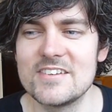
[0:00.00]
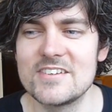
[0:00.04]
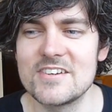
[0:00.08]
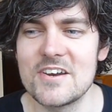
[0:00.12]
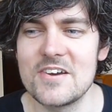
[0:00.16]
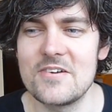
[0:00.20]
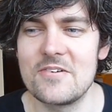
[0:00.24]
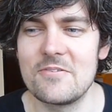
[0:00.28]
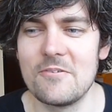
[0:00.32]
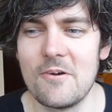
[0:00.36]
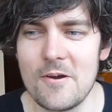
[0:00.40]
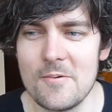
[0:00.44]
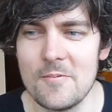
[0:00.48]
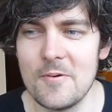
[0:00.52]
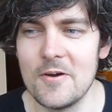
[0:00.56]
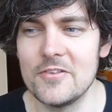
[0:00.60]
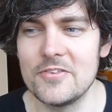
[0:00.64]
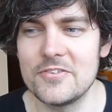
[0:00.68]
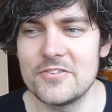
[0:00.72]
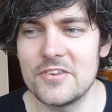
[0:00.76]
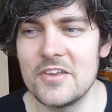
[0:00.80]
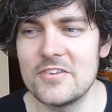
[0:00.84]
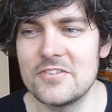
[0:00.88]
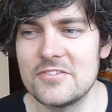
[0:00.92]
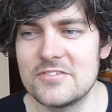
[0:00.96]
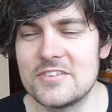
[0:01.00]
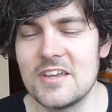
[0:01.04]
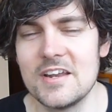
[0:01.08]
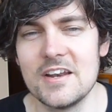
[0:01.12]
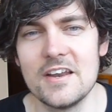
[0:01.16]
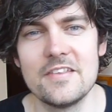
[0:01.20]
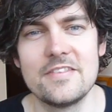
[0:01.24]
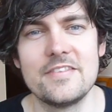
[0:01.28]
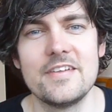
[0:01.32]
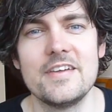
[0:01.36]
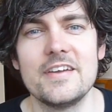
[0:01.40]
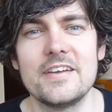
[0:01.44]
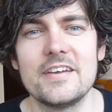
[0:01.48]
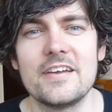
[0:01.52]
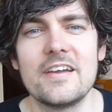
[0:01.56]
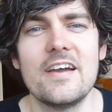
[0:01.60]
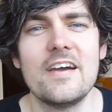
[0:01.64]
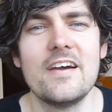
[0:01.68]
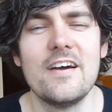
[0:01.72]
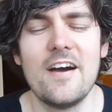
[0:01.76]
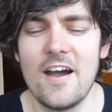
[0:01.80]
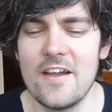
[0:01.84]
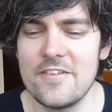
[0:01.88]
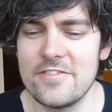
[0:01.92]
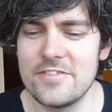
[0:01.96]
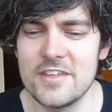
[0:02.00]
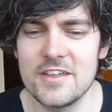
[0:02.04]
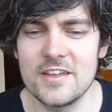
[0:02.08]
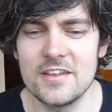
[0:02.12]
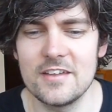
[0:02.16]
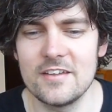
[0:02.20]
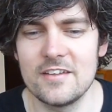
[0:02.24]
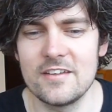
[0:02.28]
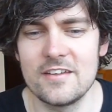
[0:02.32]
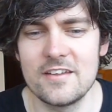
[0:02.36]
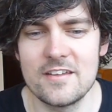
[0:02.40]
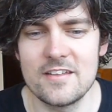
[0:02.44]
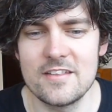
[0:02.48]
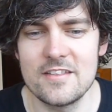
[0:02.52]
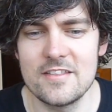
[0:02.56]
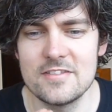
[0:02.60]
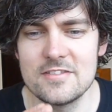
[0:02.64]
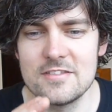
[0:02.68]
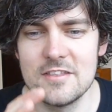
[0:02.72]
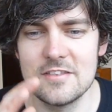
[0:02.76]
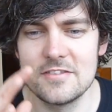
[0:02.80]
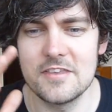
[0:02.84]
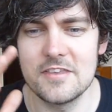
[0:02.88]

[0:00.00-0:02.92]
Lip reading: joke robots are still a thing. I think the